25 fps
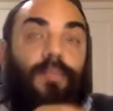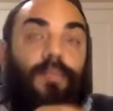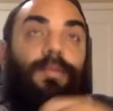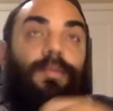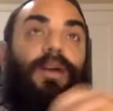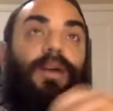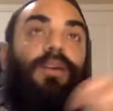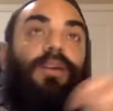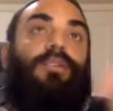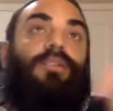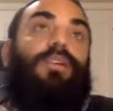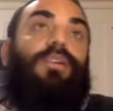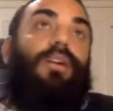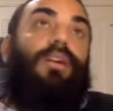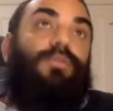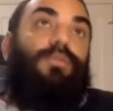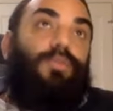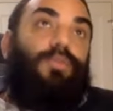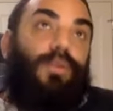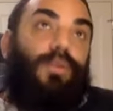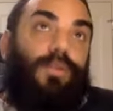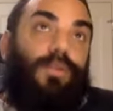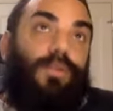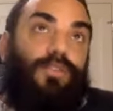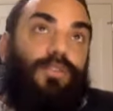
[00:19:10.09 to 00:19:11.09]
By
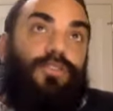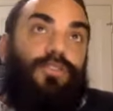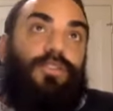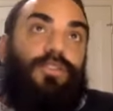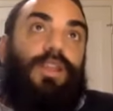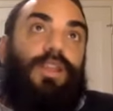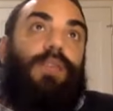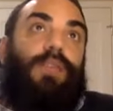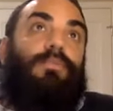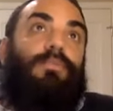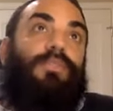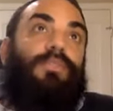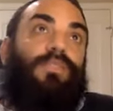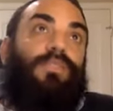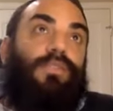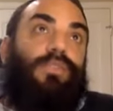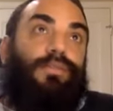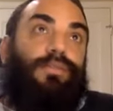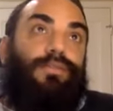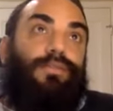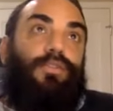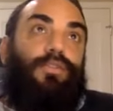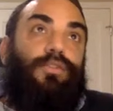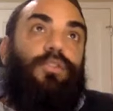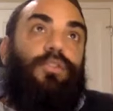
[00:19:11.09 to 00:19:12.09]
uncovering the shlemus, the
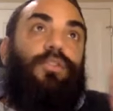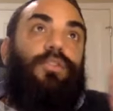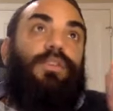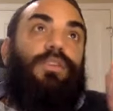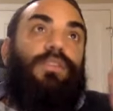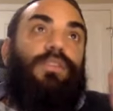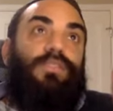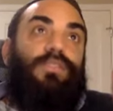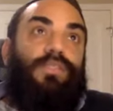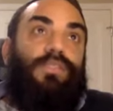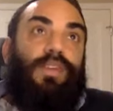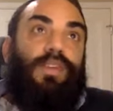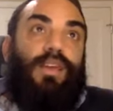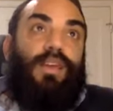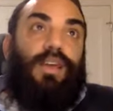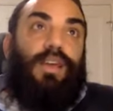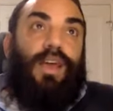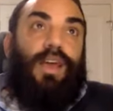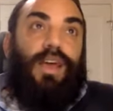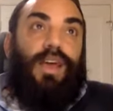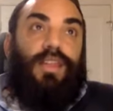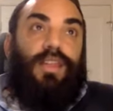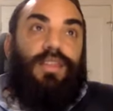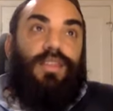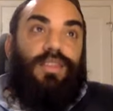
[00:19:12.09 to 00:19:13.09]
fullness,
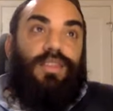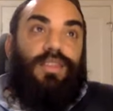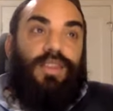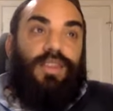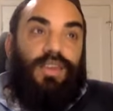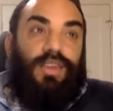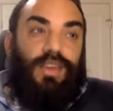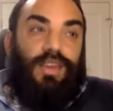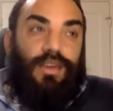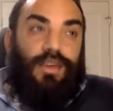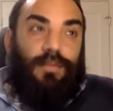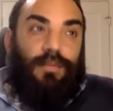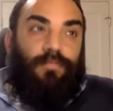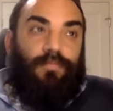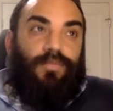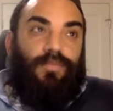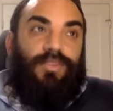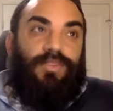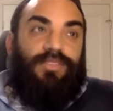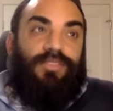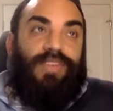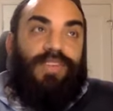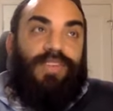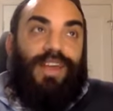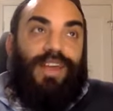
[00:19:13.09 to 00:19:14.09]
and the
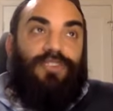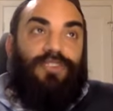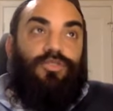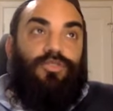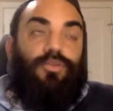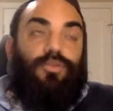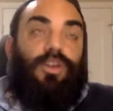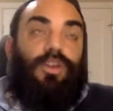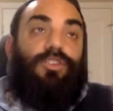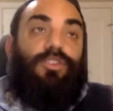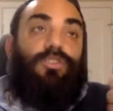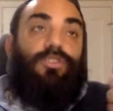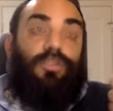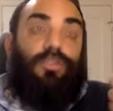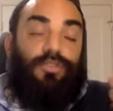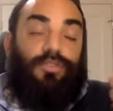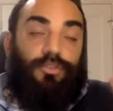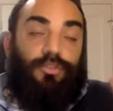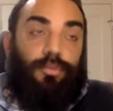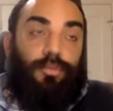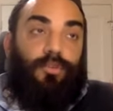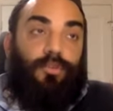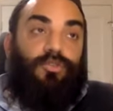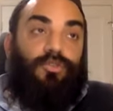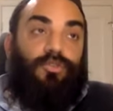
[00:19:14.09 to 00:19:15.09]
saturation of
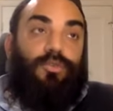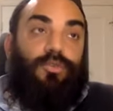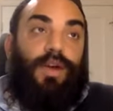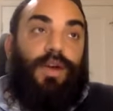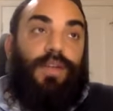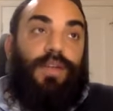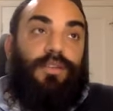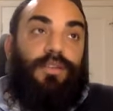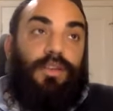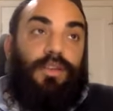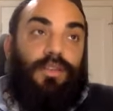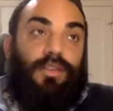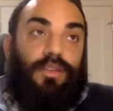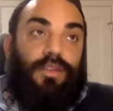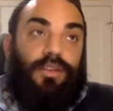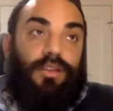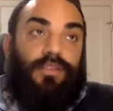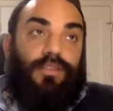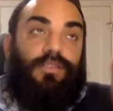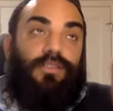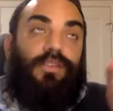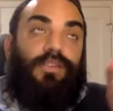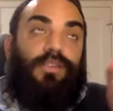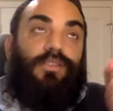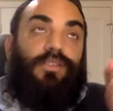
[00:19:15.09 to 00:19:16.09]
spirituality that
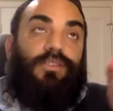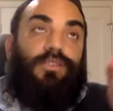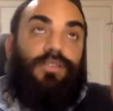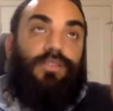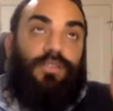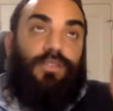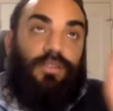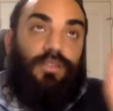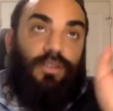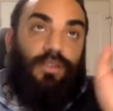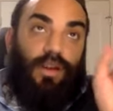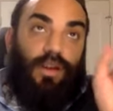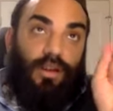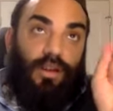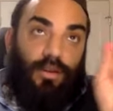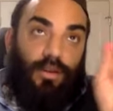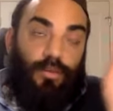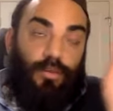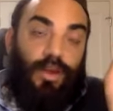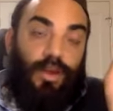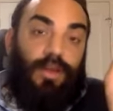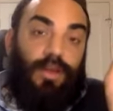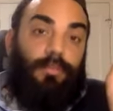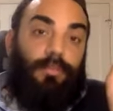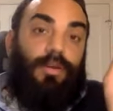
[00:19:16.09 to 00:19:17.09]
exists in the darga
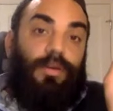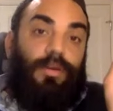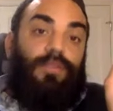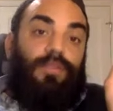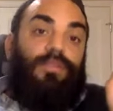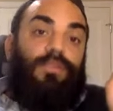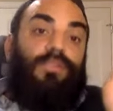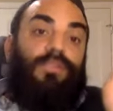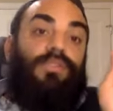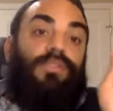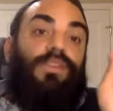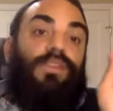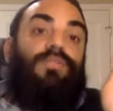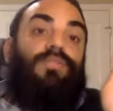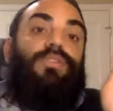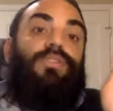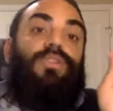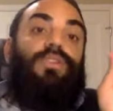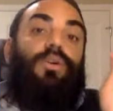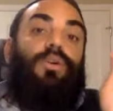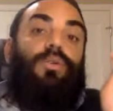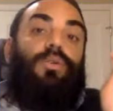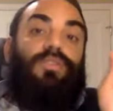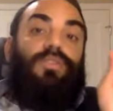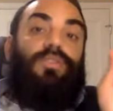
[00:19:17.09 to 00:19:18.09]
right above us, even
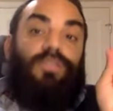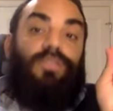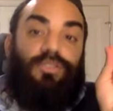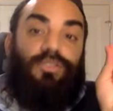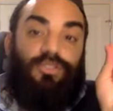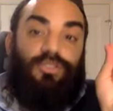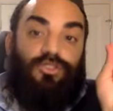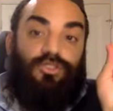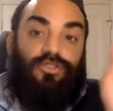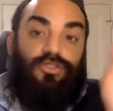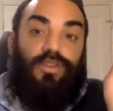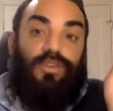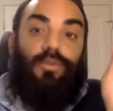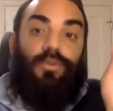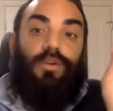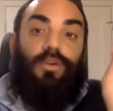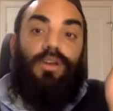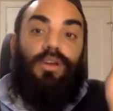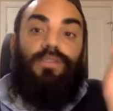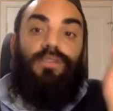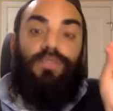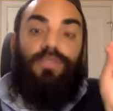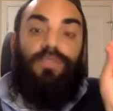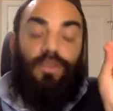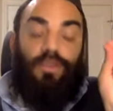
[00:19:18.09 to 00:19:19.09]
though it's a
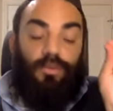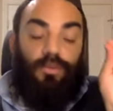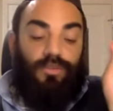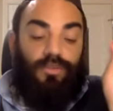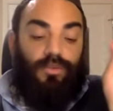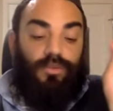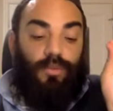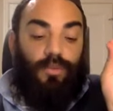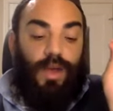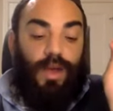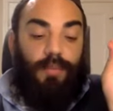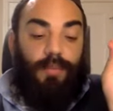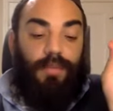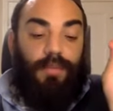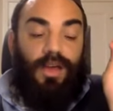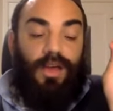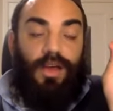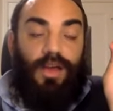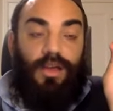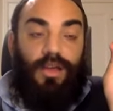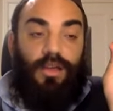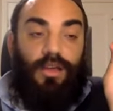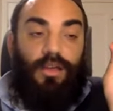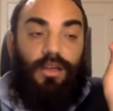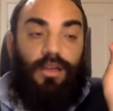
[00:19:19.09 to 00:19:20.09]
shvira, even though it's a
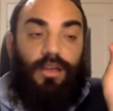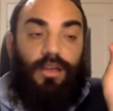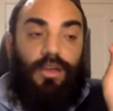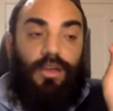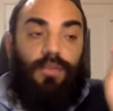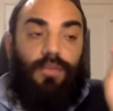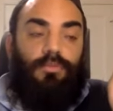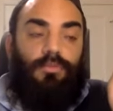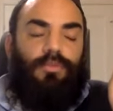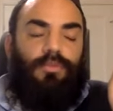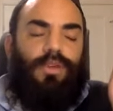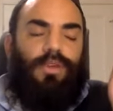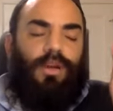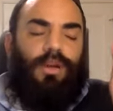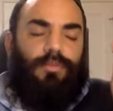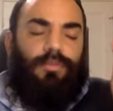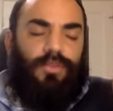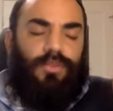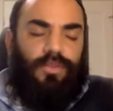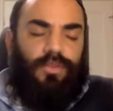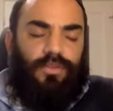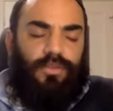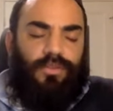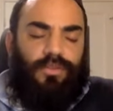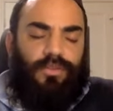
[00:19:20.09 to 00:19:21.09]
rapach, when we come
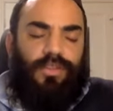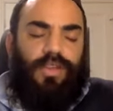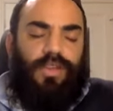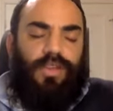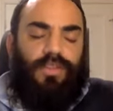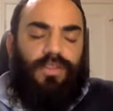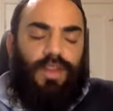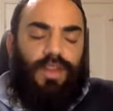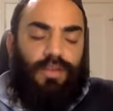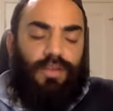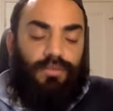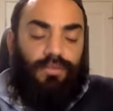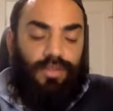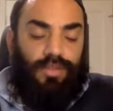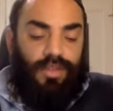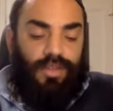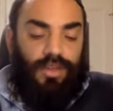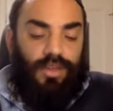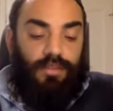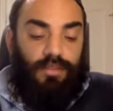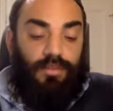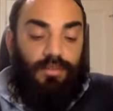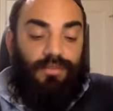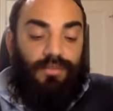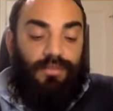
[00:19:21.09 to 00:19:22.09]
to understand that
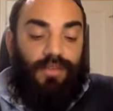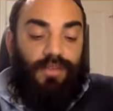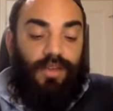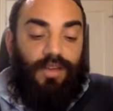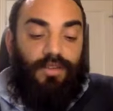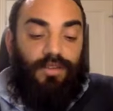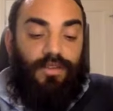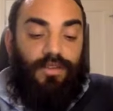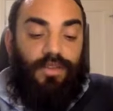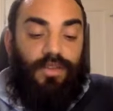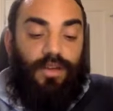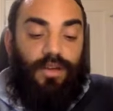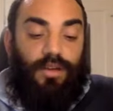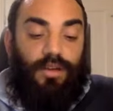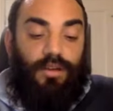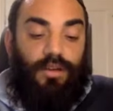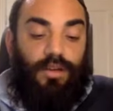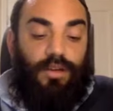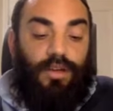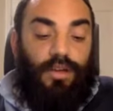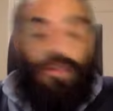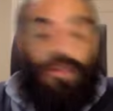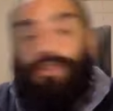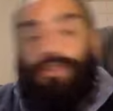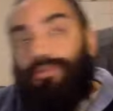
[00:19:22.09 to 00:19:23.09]
everything can be found in there,
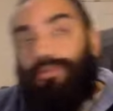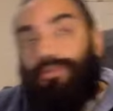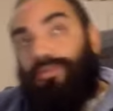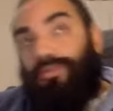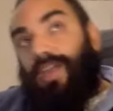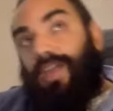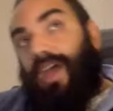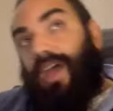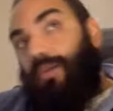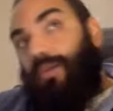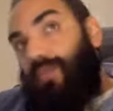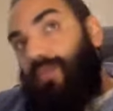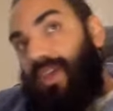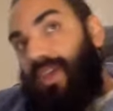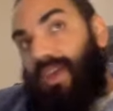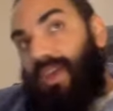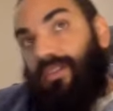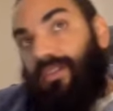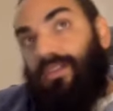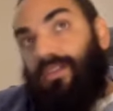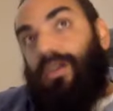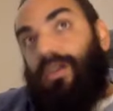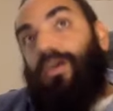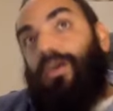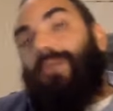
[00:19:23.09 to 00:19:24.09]
through that we
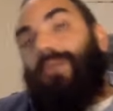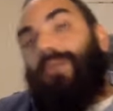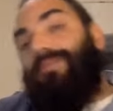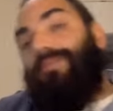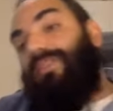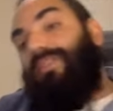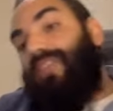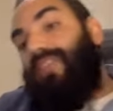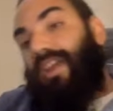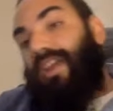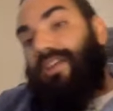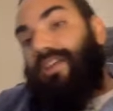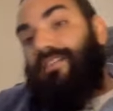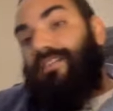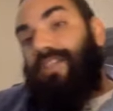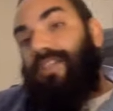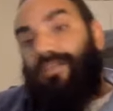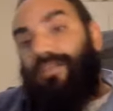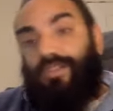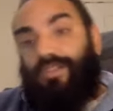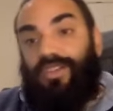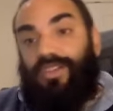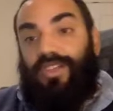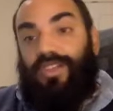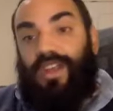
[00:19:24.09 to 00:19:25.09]
get to go up to the next
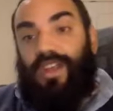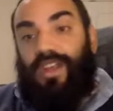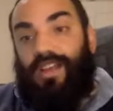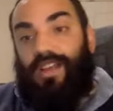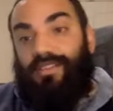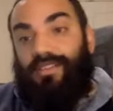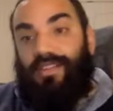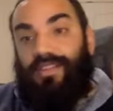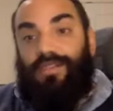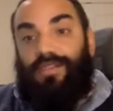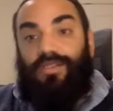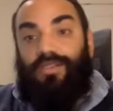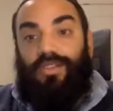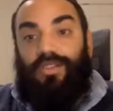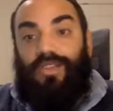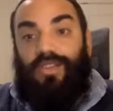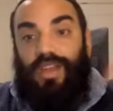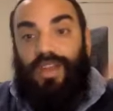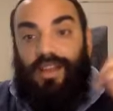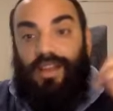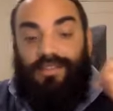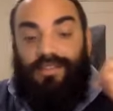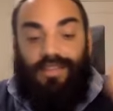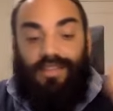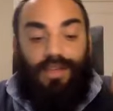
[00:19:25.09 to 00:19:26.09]
level and the next level and the
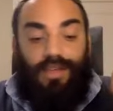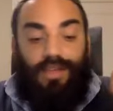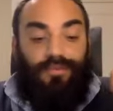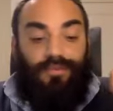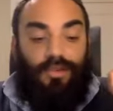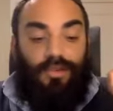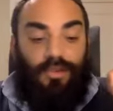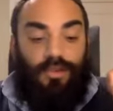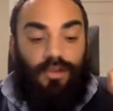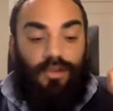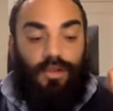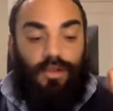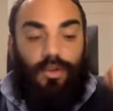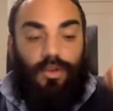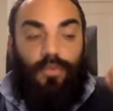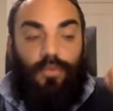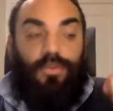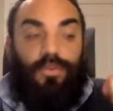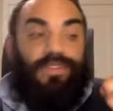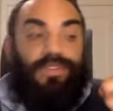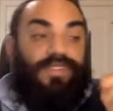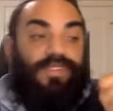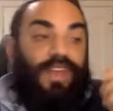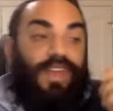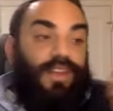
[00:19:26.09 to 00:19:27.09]
next level
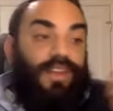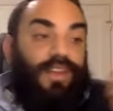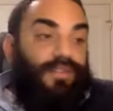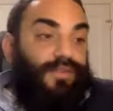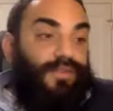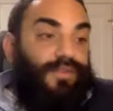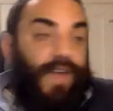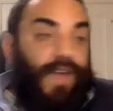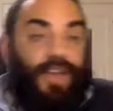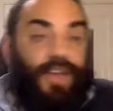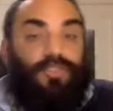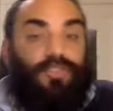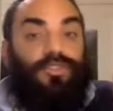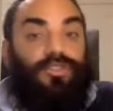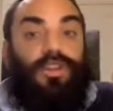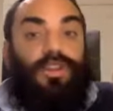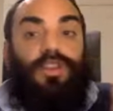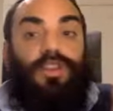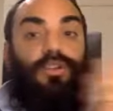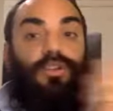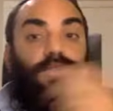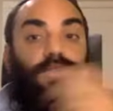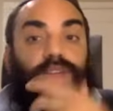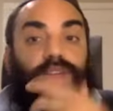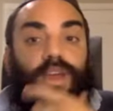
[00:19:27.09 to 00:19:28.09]
with satisfaction
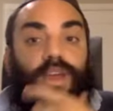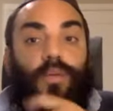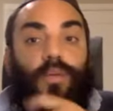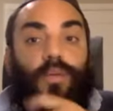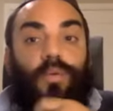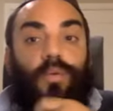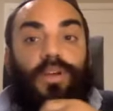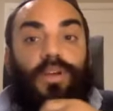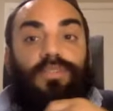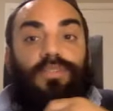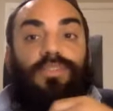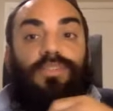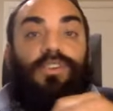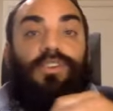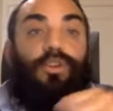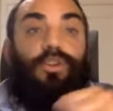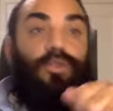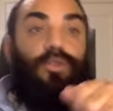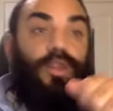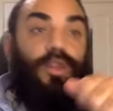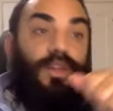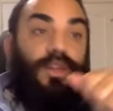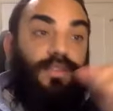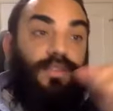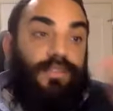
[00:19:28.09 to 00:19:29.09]
and yearning at once.
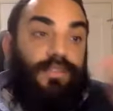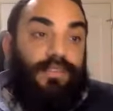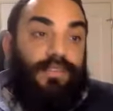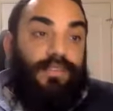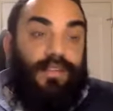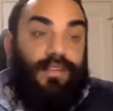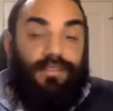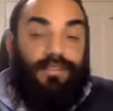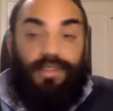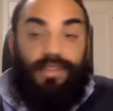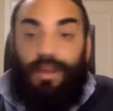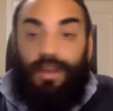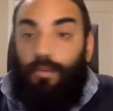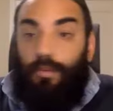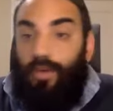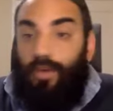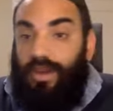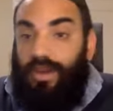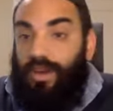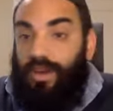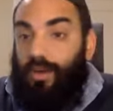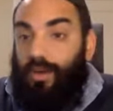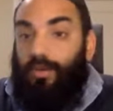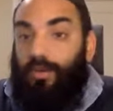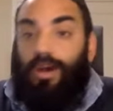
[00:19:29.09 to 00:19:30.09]
Yearning in the sense that I
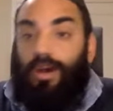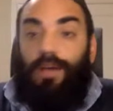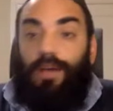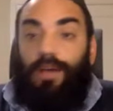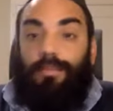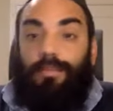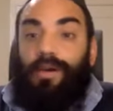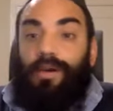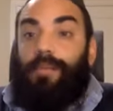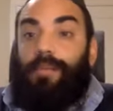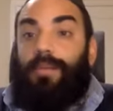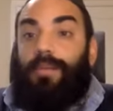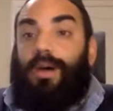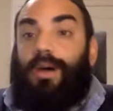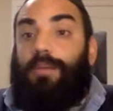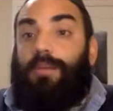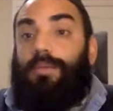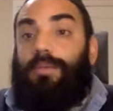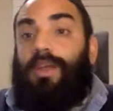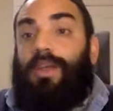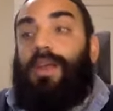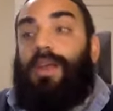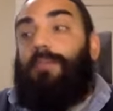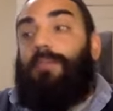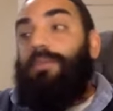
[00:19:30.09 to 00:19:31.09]
want to go up, up,
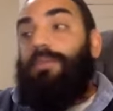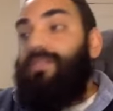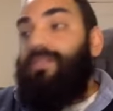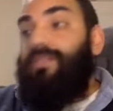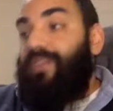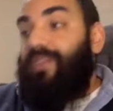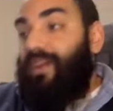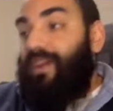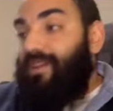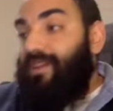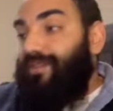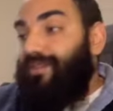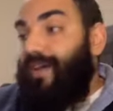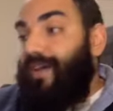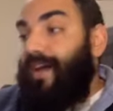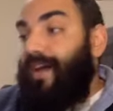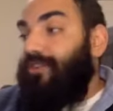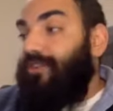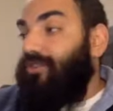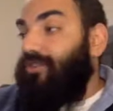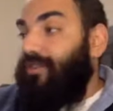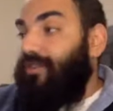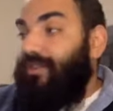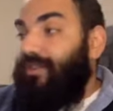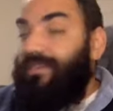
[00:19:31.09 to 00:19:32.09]
up, but
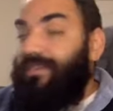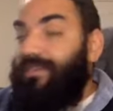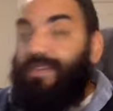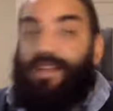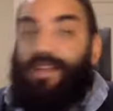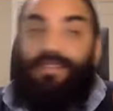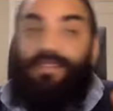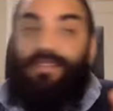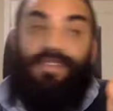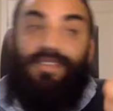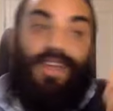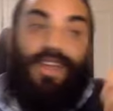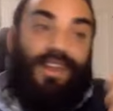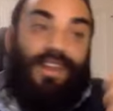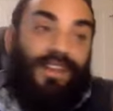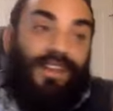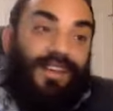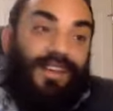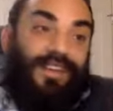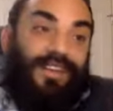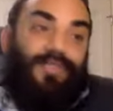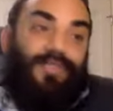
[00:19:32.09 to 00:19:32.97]
satisfaction in the sense that